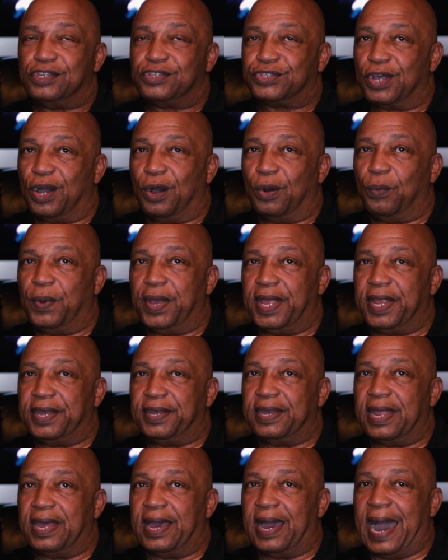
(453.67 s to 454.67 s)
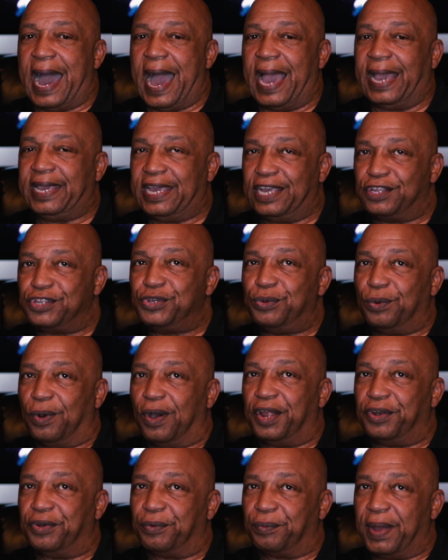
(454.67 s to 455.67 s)
So when I get you
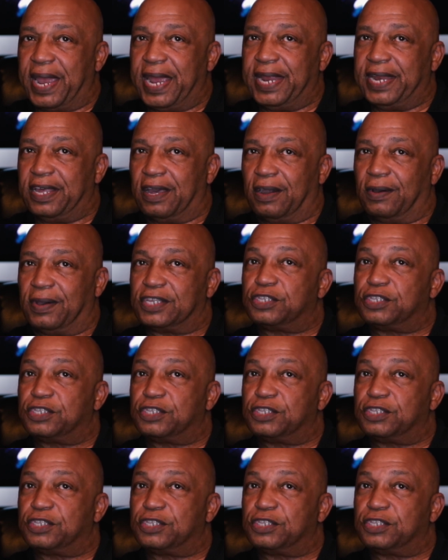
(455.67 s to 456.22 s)
on the radio,